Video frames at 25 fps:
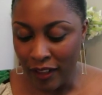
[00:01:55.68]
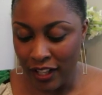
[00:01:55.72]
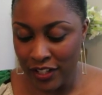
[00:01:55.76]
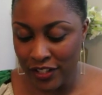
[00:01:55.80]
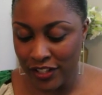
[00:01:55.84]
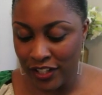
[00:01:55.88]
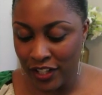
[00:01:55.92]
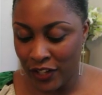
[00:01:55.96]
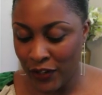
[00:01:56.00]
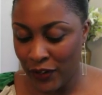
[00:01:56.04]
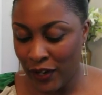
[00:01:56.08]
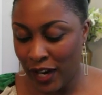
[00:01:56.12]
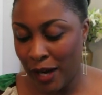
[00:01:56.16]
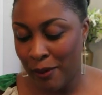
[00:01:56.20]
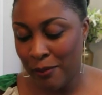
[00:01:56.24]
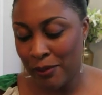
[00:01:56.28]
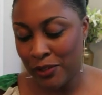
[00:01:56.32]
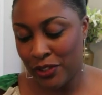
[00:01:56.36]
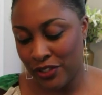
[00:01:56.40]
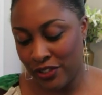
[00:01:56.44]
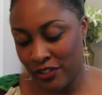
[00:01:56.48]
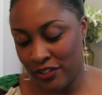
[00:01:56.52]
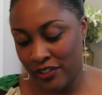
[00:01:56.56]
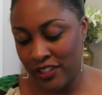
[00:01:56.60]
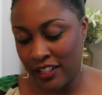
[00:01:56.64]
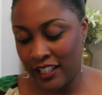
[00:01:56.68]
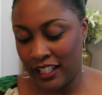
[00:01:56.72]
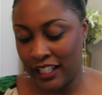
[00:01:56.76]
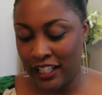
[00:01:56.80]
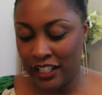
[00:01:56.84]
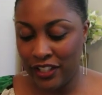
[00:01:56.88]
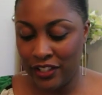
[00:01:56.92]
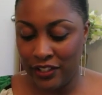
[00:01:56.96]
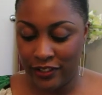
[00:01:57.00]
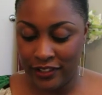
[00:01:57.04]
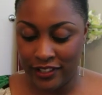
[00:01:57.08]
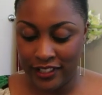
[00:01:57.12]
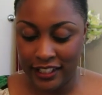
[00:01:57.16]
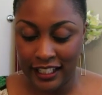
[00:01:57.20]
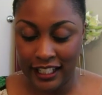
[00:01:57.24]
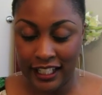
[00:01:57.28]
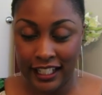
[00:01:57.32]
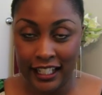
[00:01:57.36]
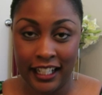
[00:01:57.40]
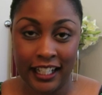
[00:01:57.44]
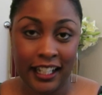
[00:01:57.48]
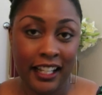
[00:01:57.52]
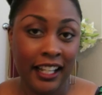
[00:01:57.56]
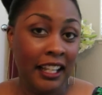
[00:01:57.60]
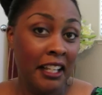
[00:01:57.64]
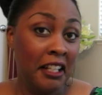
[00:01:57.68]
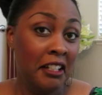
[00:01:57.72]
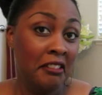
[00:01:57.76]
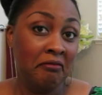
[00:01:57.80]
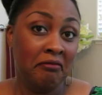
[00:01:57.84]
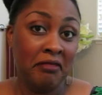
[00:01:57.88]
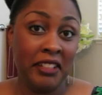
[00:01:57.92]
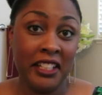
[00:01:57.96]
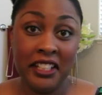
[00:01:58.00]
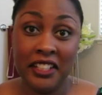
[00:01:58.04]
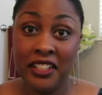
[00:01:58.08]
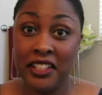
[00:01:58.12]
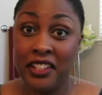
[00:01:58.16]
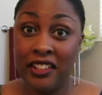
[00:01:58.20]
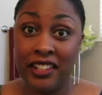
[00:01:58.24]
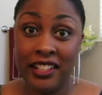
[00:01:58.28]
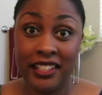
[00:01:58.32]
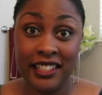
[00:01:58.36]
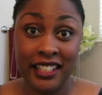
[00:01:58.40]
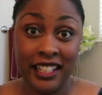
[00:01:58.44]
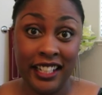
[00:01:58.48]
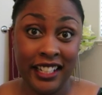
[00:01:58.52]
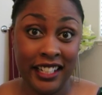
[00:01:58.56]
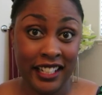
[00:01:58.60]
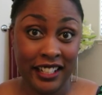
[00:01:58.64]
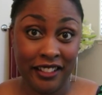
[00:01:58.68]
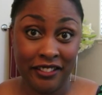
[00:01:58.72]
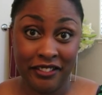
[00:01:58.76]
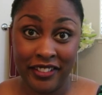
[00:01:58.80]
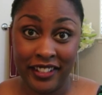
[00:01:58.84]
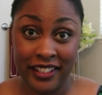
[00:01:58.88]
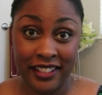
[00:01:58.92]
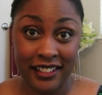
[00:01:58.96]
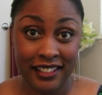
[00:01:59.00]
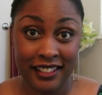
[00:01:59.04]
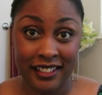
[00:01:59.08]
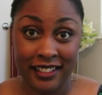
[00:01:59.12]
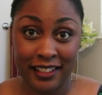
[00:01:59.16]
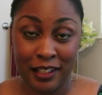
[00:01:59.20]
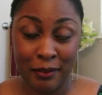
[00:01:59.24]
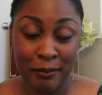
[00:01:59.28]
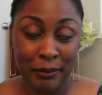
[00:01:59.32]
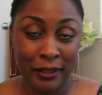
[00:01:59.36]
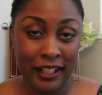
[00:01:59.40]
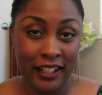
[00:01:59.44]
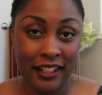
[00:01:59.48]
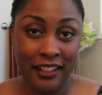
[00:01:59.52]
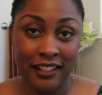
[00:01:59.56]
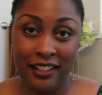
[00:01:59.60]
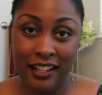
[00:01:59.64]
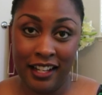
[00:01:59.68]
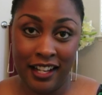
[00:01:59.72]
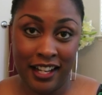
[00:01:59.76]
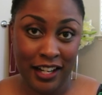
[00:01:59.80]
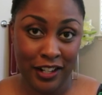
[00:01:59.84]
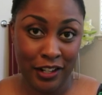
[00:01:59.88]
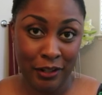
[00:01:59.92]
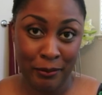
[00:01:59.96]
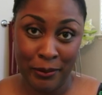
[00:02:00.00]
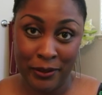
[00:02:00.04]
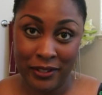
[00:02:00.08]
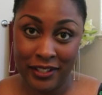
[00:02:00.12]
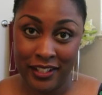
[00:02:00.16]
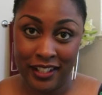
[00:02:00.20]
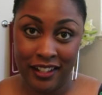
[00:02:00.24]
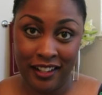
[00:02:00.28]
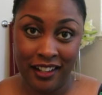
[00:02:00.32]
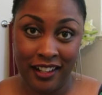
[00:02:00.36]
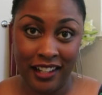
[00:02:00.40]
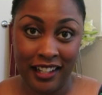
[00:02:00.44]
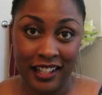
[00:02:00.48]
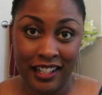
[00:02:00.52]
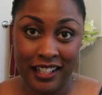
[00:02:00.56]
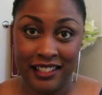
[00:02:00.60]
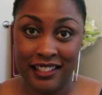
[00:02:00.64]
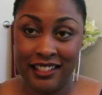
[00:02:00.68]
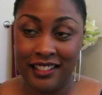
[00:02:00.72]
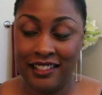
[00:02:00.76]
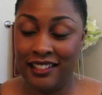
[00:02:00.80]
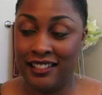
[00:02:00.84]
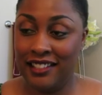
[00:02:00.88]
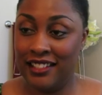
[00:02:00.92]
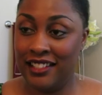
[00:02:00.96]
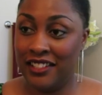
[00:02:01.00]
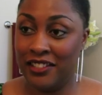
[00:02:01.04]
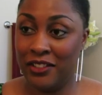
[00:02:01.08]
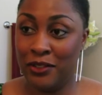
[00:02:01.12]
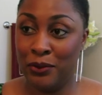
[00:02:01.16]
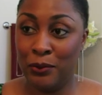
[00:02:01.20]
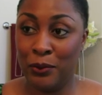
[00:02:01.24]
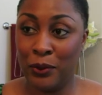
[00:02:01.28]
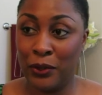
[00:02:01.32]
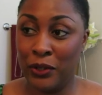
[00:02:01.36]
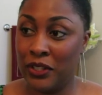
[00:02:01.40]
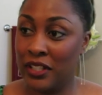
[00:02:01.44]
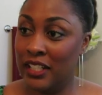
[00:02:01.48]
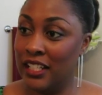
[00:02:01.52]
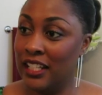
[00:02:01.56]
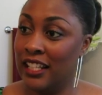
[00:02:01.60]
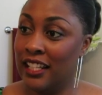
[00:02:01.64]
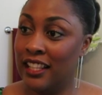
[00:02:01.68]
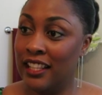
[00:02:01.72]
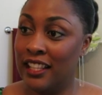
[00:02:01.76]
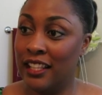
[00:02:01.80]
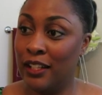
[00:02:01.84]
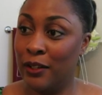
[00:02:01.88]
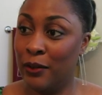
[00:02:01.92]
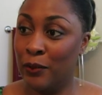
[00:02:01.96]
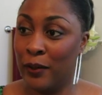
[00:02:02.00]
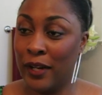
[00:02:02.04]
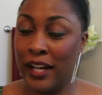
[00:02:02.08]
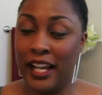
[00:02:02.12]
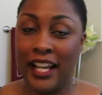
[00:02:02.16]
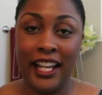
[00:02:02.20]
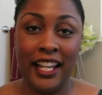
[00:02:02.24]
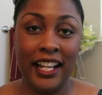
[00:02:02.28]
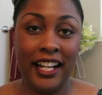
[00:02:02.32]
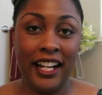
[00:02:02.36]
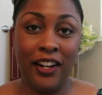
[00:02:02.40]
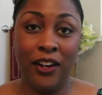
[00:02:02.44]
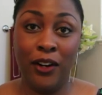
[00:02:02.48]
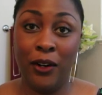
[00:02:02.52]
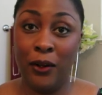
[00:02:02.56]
So I was using it, using it, didn't notice any difference to be 100% honest. It still worked the way it